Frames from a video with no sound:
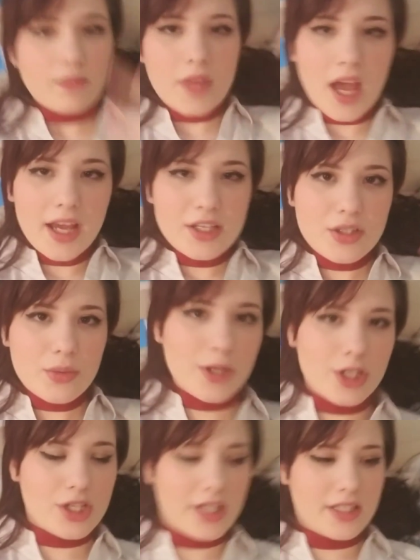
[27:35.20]
I just
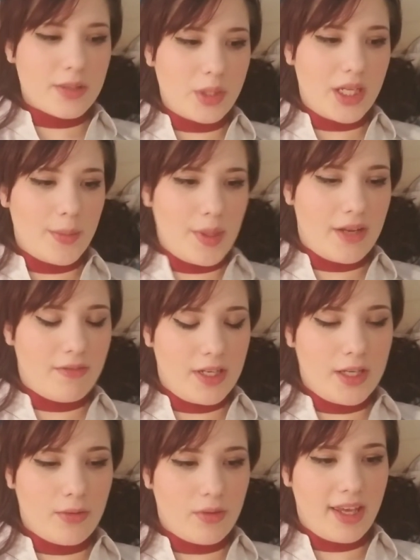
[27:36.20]
wish that someone had made a
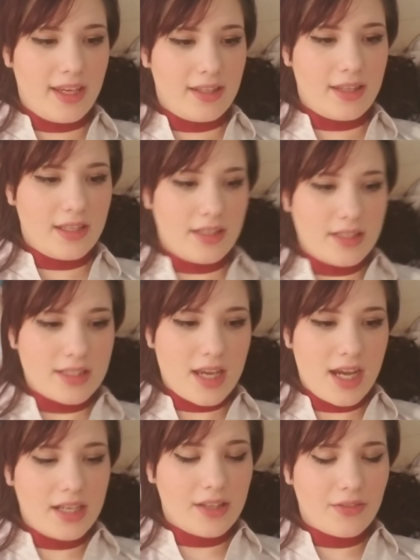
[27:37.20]
video like this,
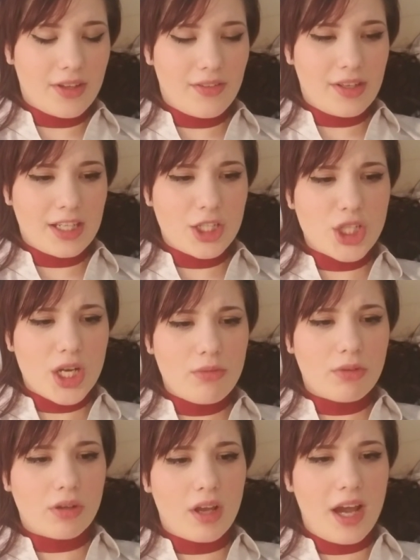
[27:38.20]
kind of giving a
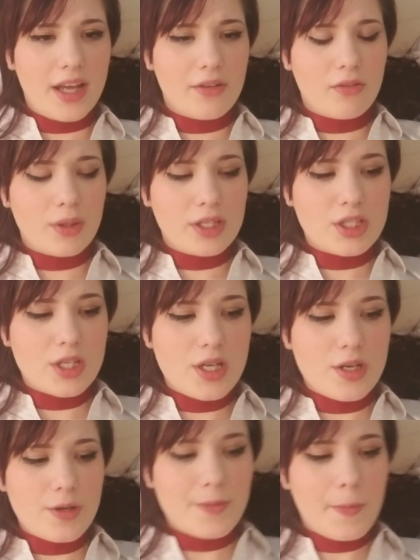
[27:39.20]
general guide of what to
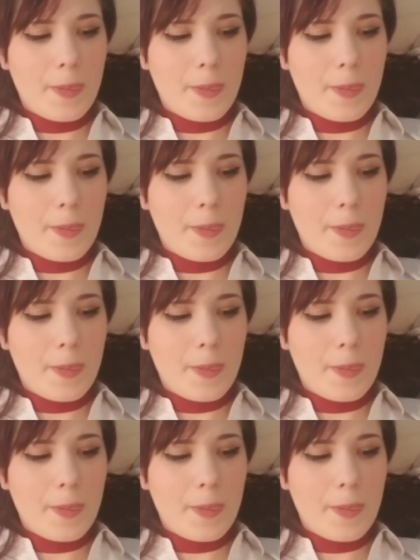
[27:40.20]
do,